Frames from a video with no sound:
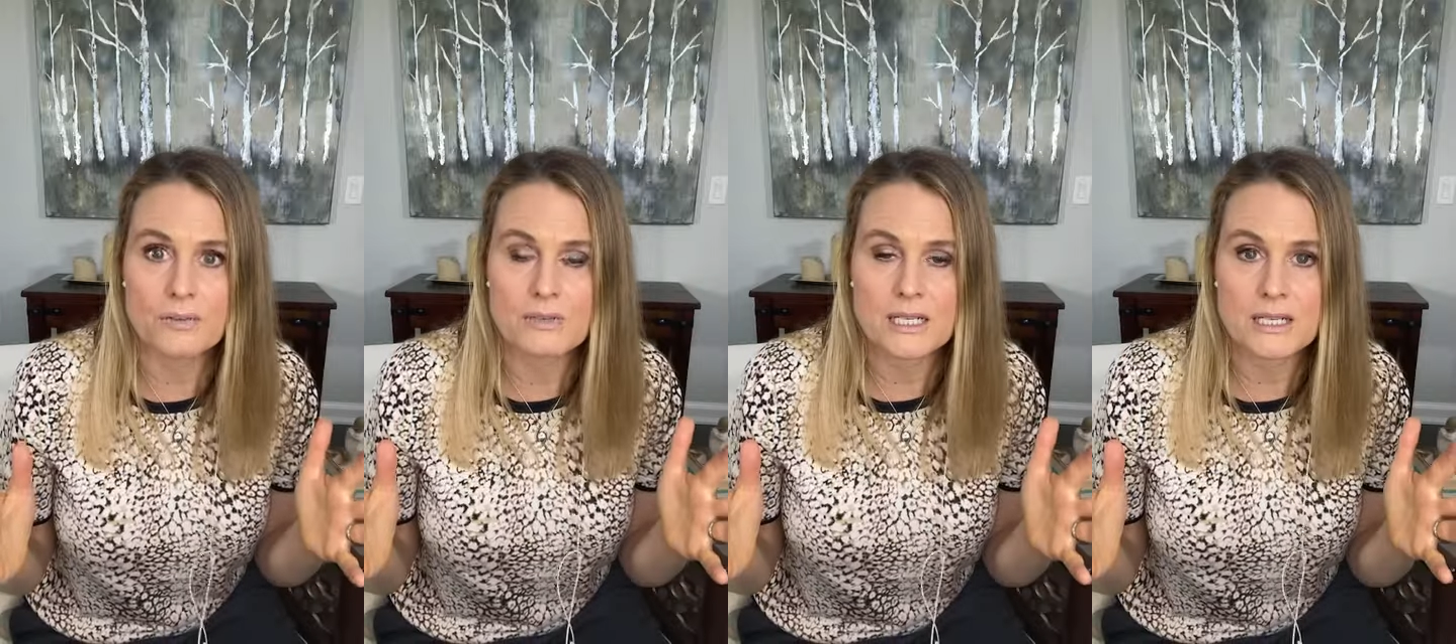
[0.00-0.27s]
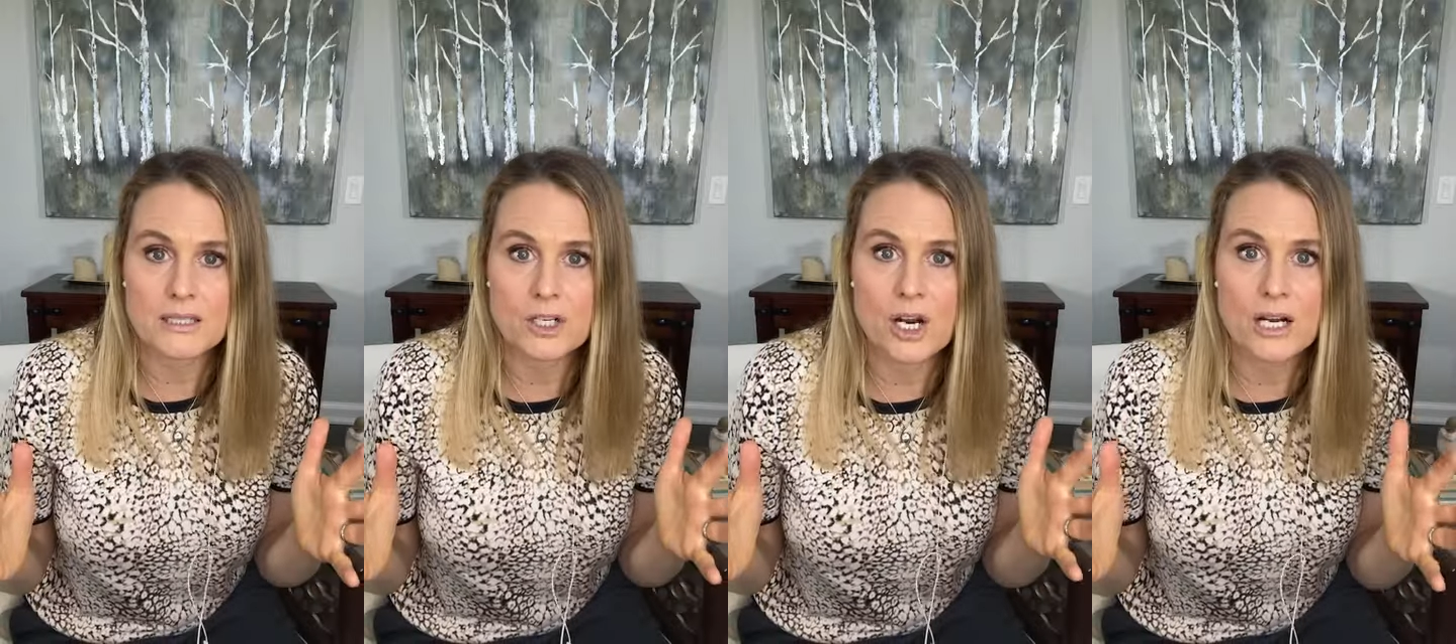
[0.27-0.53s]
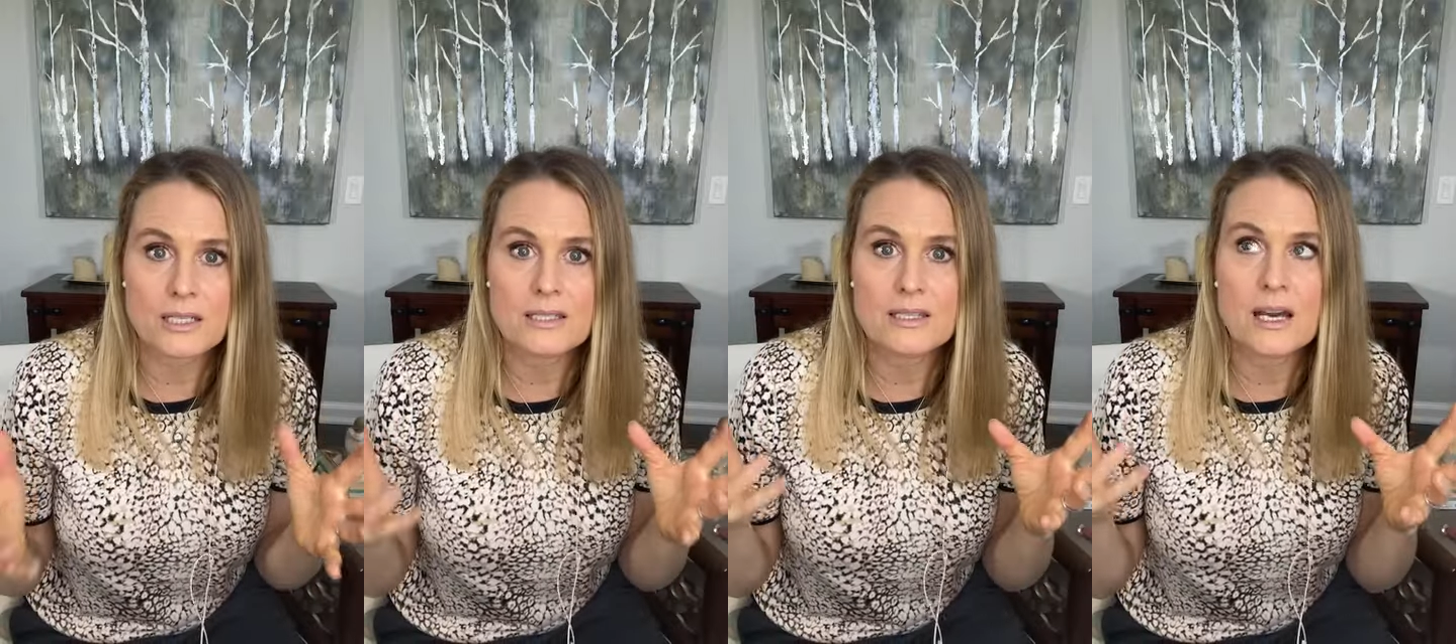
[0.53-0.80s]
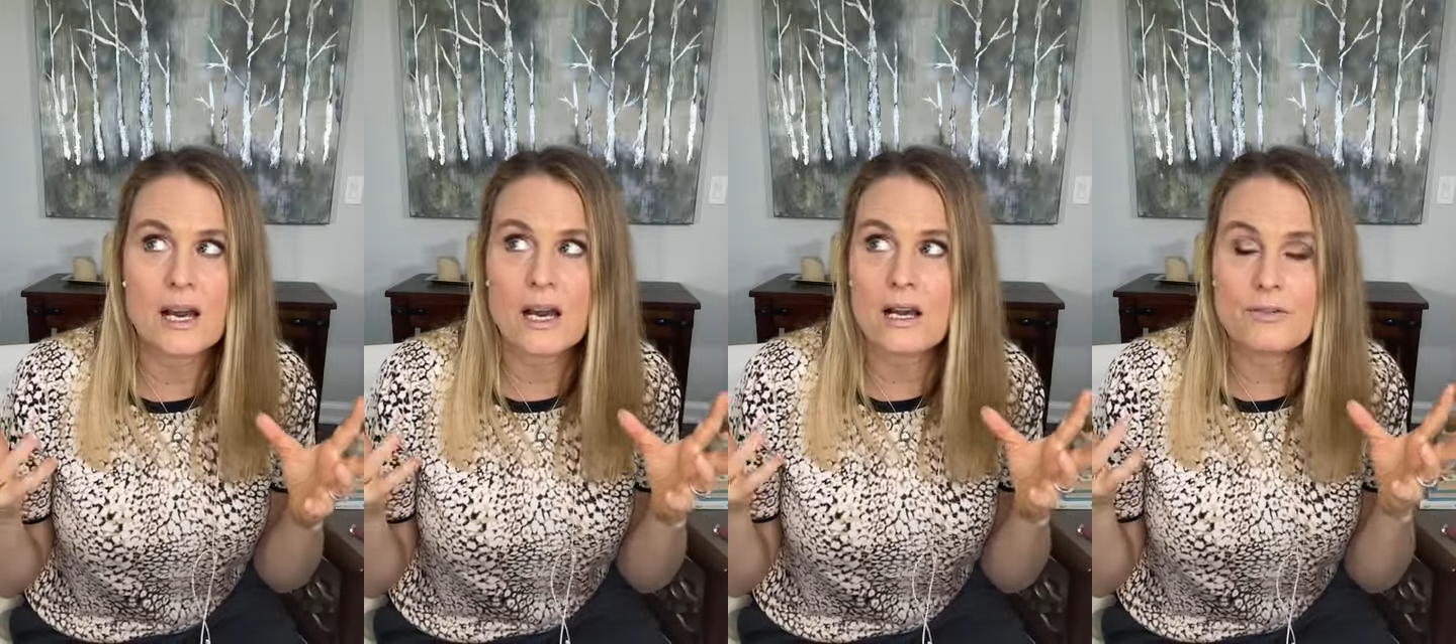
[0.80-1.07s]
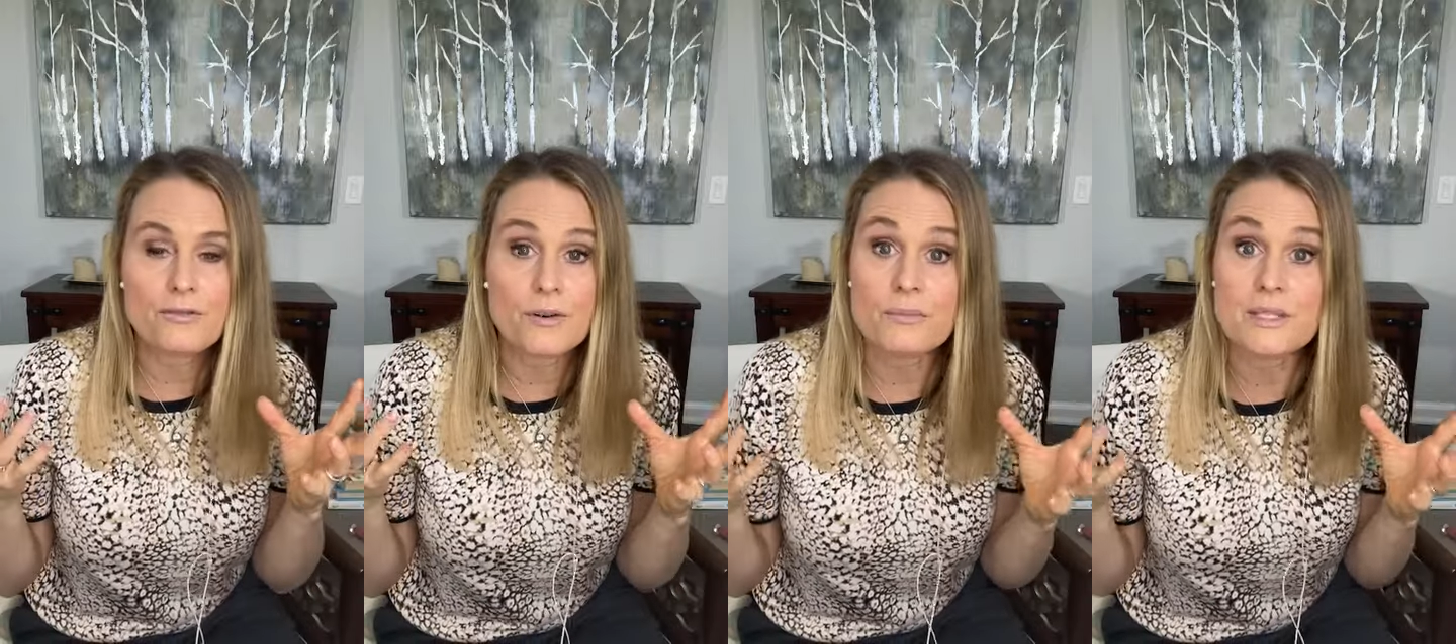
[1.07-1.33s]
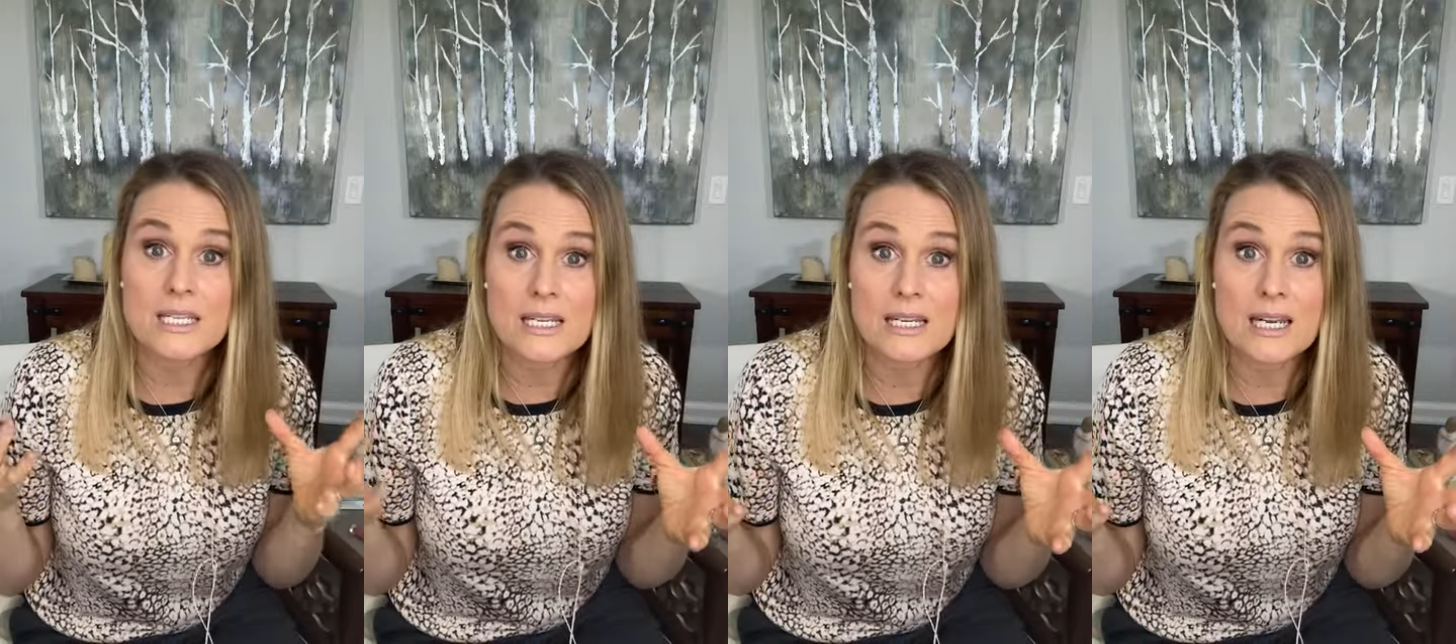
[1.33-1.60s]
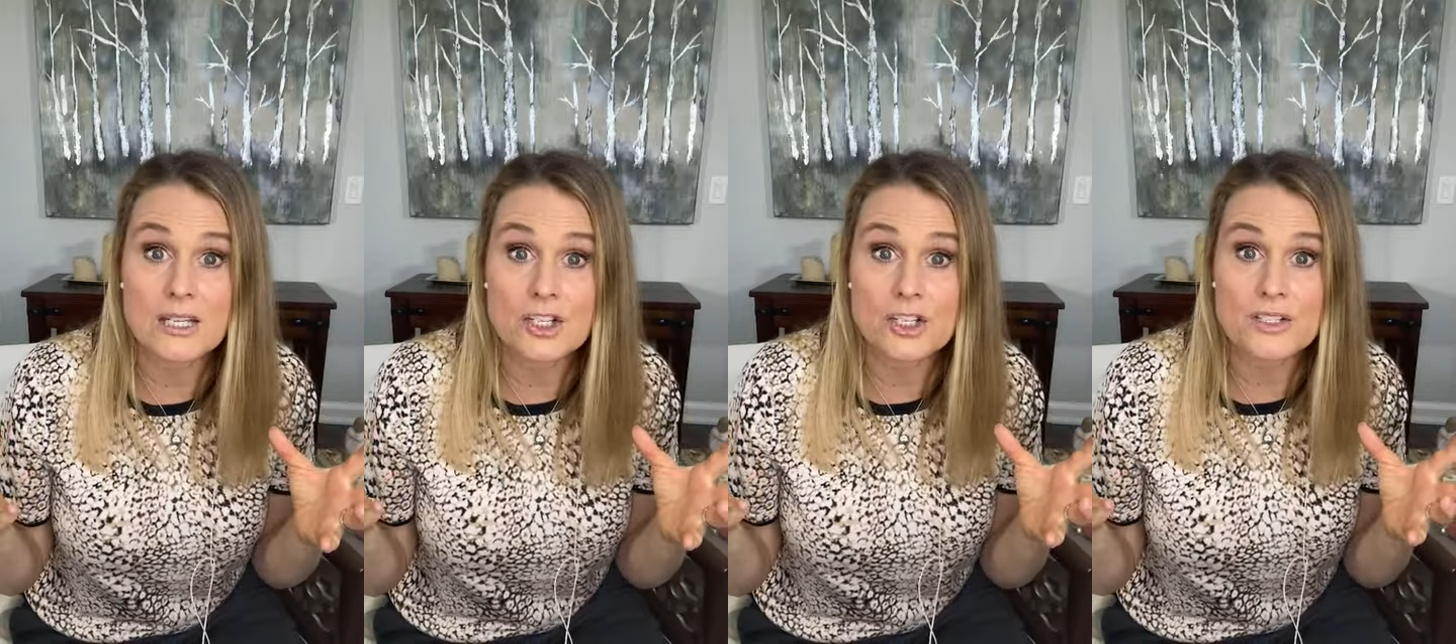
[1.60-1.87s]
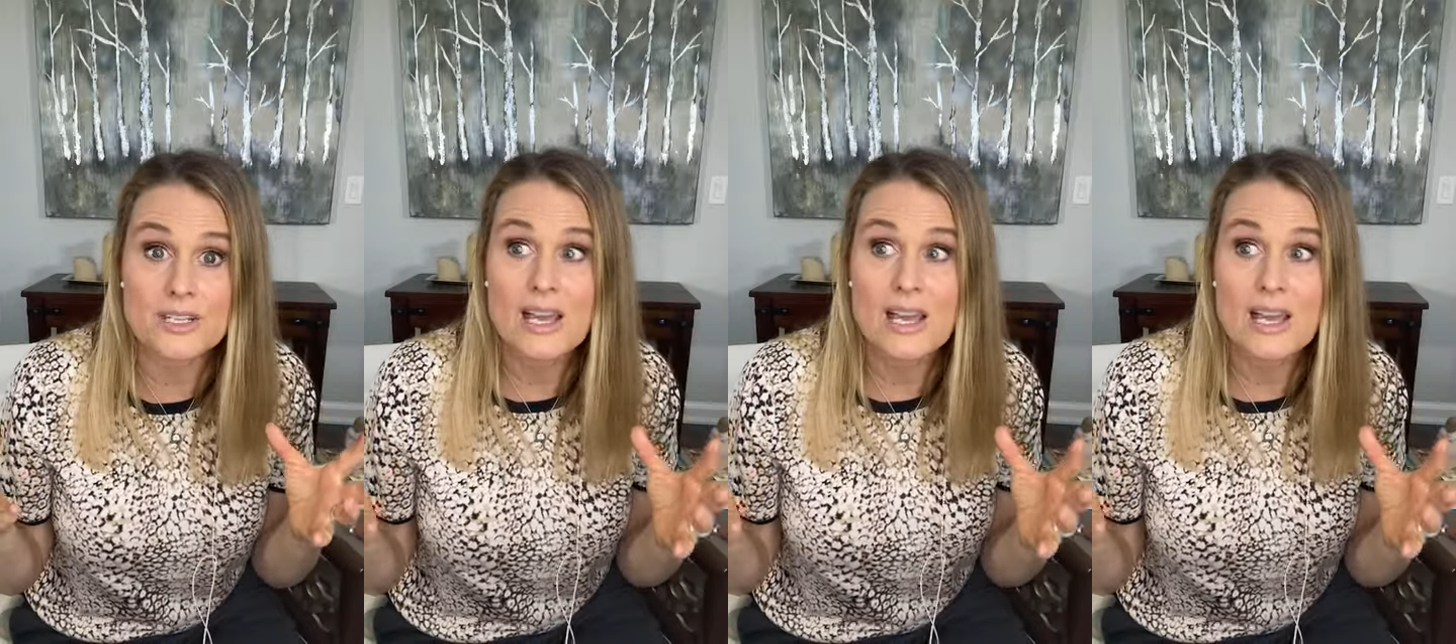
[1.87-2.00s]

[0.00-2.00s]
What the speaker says: TikToks from teenagers.